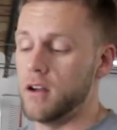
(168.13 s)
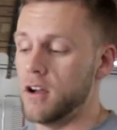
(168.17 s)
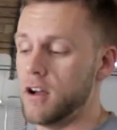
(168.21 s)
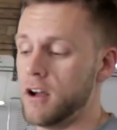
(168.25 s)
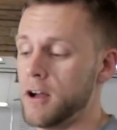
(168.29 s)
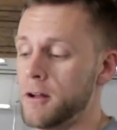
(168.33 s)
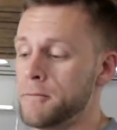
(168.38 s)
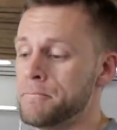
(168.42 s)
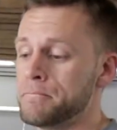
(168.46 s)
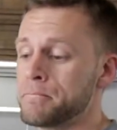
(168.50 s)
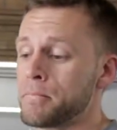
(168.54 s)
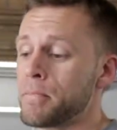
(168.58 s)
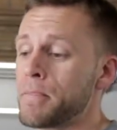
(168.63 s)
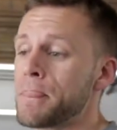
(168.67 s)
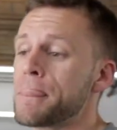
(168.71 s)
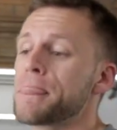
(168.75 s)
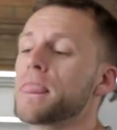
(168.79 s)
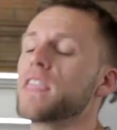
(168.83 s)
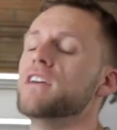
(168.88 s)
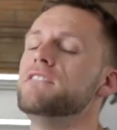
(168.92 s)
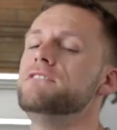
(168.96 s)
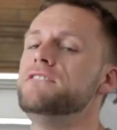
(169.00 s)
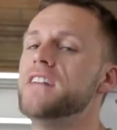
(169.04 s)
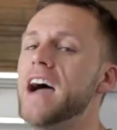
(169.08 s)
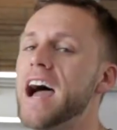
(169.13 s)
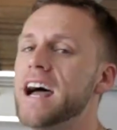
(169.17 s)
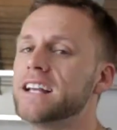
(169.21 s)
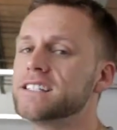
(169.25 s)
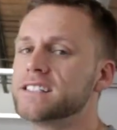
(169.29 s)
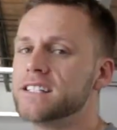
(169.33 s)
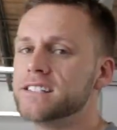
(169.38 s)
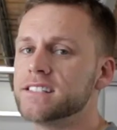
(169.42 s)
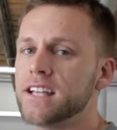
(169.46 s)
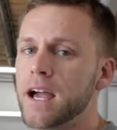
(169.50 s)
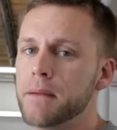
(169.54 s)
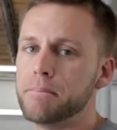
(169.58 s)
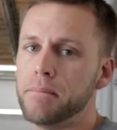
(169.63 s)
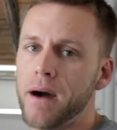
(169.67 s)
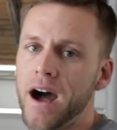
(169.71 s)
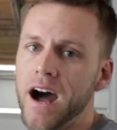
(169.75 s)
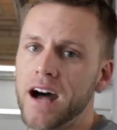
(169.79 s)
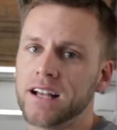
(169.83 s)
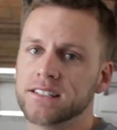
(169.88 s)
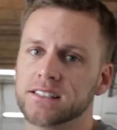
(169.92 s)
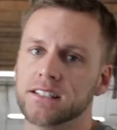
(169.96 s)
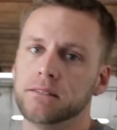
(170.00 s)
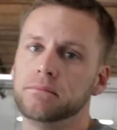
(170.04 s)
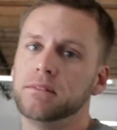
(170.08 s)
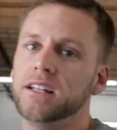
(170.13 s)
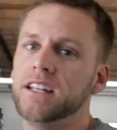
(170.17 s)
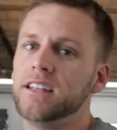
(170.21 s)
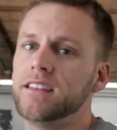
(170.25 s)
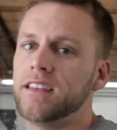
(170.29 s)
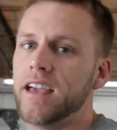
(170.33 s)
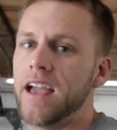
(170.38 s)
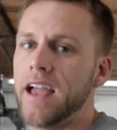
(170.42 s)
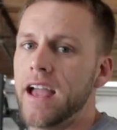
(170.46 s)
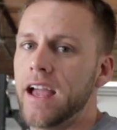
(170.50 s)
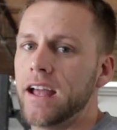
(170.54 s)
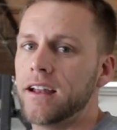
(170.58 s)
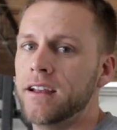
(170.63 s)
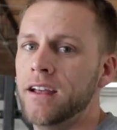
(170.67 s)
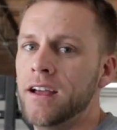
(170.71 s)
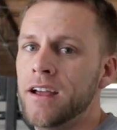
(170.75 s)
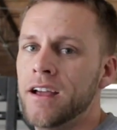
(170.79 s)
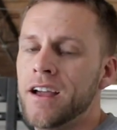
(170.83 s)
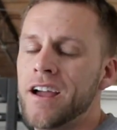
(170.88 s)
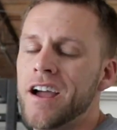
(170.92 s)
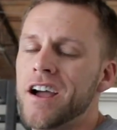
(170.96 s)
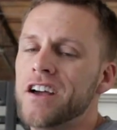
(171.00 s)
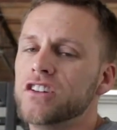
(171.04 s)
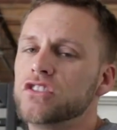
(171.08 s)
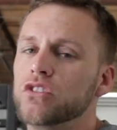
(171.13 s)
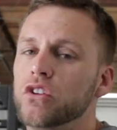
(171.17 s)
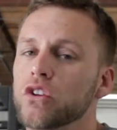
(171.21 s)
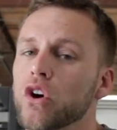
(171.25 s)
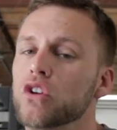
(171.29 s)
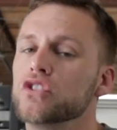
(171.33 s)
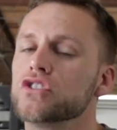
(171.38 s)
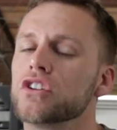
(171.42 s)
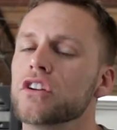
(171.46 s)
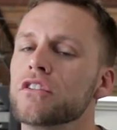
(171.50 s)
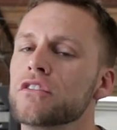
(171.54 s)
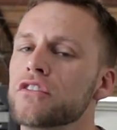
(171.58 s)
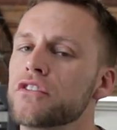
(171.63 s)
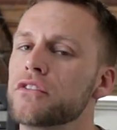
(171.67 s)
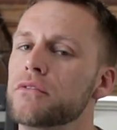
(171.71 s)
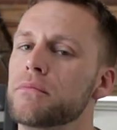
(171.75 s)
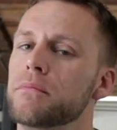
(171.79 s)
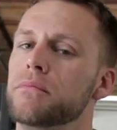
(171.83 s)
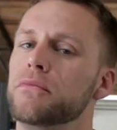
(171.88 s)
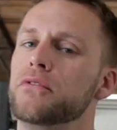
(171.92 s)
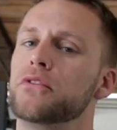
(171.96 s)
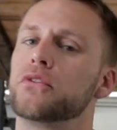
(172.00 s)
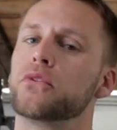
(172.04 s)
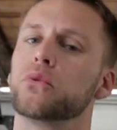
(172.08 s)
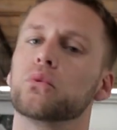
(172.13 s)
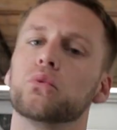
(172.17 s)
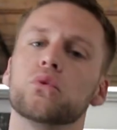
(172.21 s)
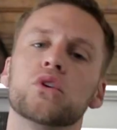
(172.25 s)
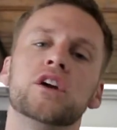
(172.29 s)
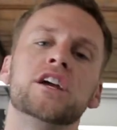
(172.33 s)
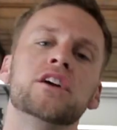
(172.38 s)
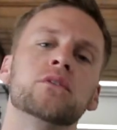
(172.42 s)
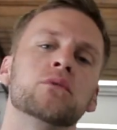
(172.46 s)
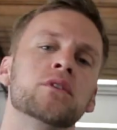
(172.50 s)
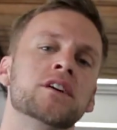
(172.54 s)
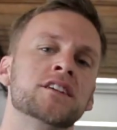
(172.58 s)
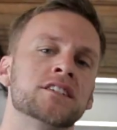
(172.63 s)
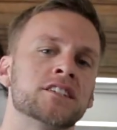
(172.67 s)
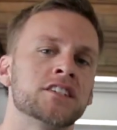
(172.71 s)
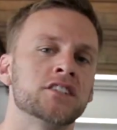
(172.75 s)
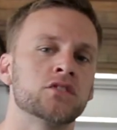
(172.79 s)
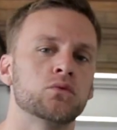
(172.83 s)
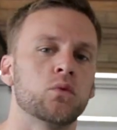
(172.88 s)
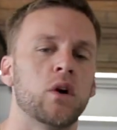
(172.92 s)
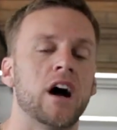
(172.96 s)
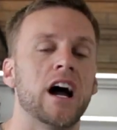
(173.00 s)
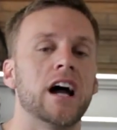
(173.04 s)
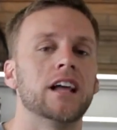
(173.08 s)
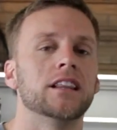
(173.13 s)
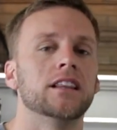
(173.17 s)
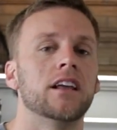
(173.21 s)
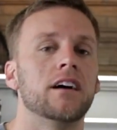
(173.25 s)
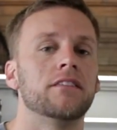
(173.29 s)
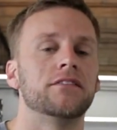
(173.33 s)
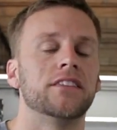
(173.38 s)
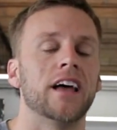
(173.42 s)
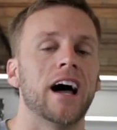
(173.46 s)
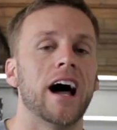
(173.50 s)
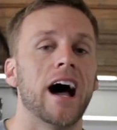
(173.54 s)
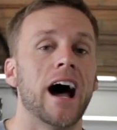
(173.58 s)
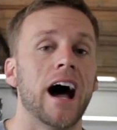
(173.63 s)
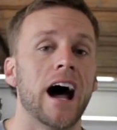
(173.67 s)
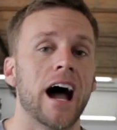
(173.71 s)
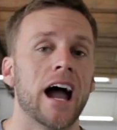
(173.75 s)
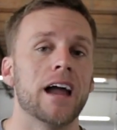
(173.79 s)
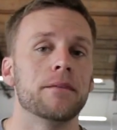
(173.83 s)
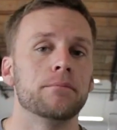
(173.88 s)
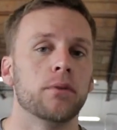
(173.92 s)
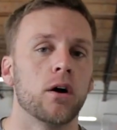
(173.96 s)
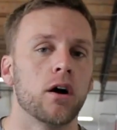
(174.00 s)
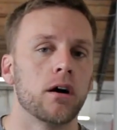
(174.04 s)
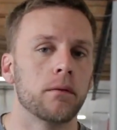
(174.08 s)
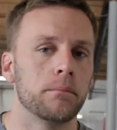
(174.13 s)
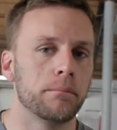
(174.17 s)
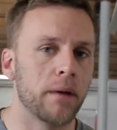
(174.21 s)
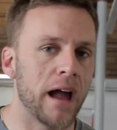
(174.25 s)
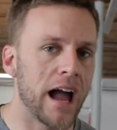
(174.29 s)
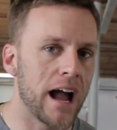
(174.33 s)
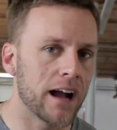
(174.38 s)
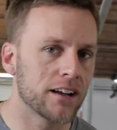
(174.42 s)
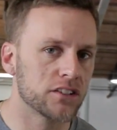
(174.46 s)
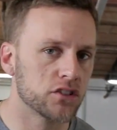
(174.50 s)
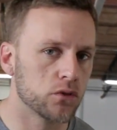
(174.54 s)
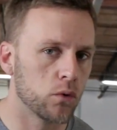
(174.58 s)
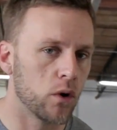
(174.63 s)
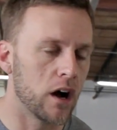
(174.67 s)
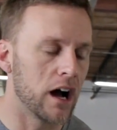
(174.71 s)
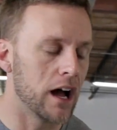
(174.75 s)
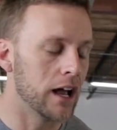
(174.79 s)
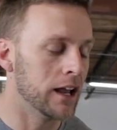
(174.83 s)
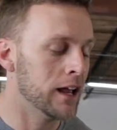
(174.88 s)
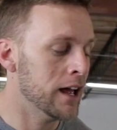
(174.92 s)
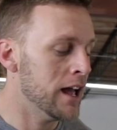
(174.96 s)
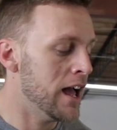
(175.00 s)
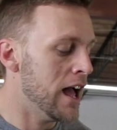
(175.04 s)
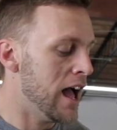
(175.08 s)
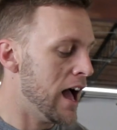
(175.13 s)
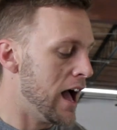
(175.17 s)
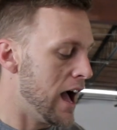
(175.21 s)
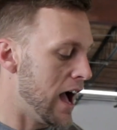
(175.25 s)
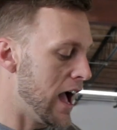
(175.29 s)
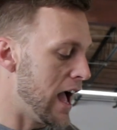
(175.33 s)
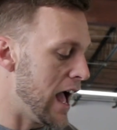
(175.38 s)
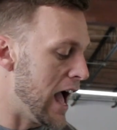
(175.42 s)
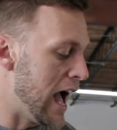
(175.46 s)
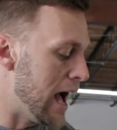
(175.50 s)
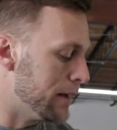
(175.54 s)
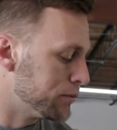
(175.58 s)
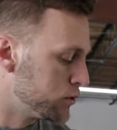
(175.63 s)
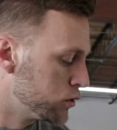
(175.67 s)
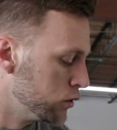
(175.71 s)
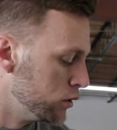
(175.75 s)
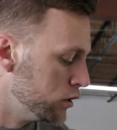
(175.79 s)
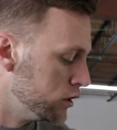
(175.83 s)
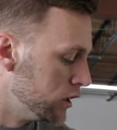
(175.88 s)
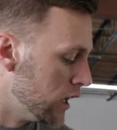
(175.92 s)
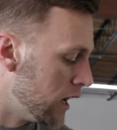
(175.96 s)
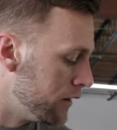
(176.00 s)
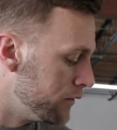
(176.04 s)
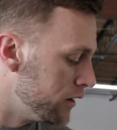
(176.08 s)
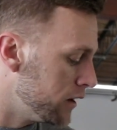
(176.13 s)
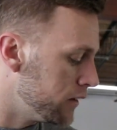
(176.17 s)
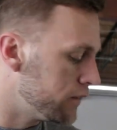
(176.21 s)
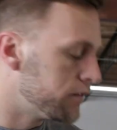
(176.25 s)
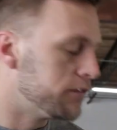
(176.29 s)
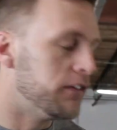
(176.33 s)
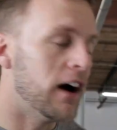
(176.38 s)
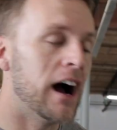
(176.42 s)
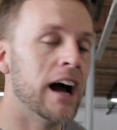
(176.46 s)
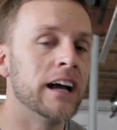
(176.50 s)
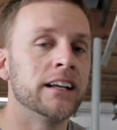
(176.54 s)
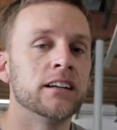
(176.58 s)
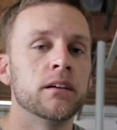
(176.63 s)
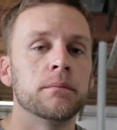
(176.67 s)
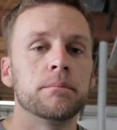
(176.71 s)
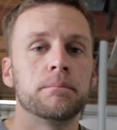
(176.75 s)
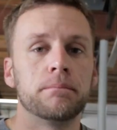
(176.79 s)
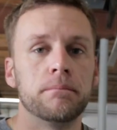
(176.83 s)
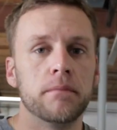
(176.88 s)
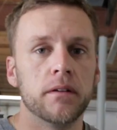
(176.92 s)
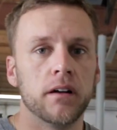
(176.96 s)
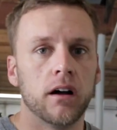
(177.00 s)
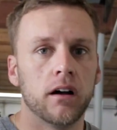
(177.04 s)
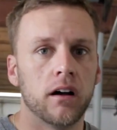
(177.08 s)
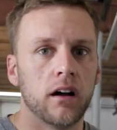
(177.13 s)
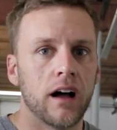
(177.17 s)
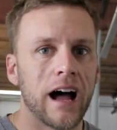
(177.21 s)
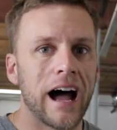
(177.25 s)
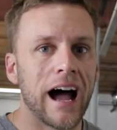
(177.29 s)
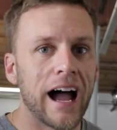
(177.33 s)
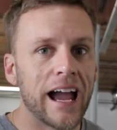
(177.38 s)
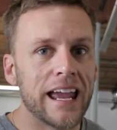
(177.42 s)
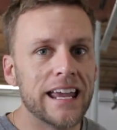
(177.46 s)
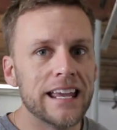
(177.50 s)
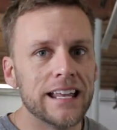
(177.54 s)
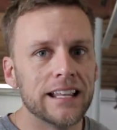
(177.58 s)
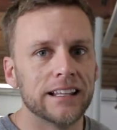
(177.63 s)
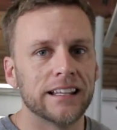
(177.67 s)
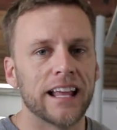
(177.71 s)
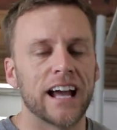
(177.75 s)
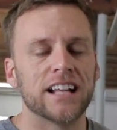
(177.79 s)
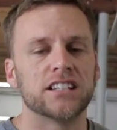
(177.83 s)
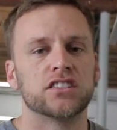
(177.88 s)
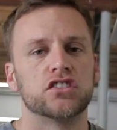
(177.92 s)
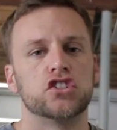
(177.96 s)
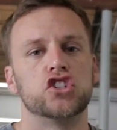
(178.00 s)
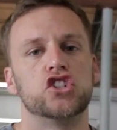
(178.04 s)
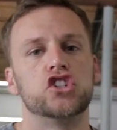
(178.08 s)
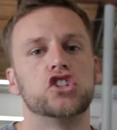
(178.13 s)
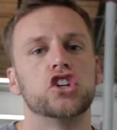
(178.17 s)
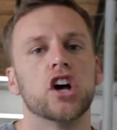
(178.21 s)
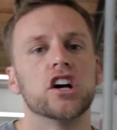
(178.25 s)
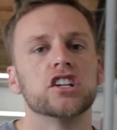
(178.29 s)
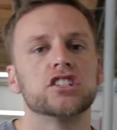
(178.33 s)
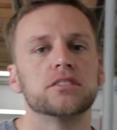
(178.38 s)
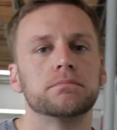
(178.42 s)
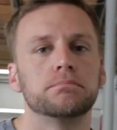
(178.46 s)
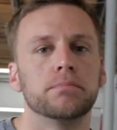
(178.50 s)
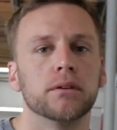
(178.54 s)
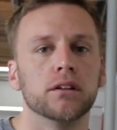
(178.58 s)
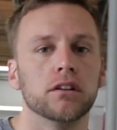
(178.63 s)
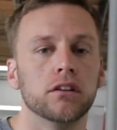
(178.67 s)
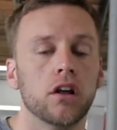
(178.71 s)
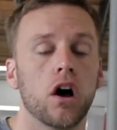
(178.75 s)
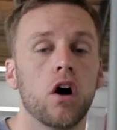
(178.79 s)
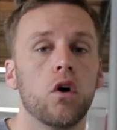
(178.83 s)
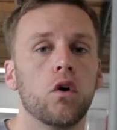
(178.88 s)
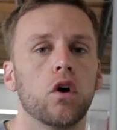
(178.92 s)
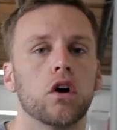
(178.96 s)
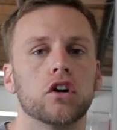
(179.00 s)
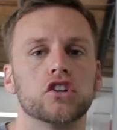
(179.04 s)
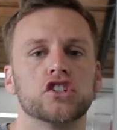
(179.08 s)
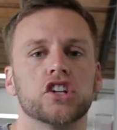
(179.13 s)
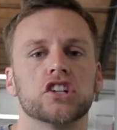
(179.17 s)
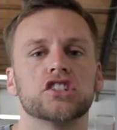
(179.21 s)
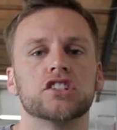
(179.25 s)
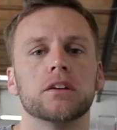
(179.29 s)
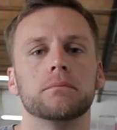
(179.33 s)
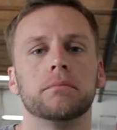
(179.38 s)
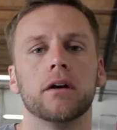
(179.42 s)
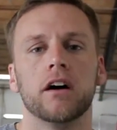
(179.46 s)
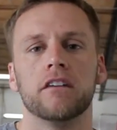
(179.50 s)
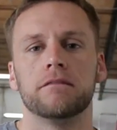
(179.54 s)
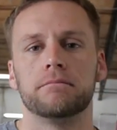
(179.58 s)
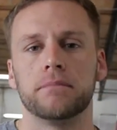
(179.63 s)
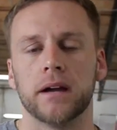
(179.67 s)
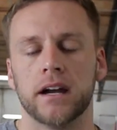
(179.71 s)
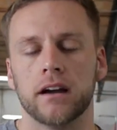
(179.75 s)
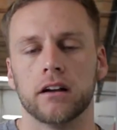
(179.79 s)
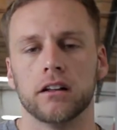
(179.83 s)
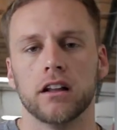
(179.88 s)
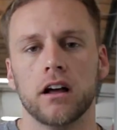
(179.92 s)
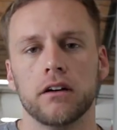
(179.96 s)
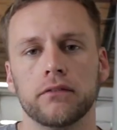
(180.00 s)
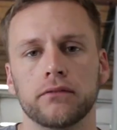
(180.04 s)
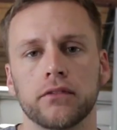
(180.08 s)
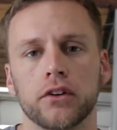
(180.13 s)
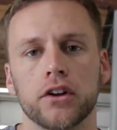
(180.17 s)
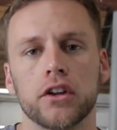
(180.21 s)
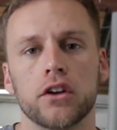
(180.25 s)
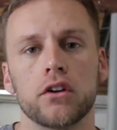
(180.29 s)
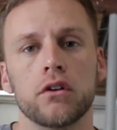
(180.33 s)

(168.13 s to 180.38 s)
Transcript: uh, fast as I possibly can. So those are three reasons why I love the high bar back squat, I absolutely love it. Find a uh, height that's just below or just above parallel for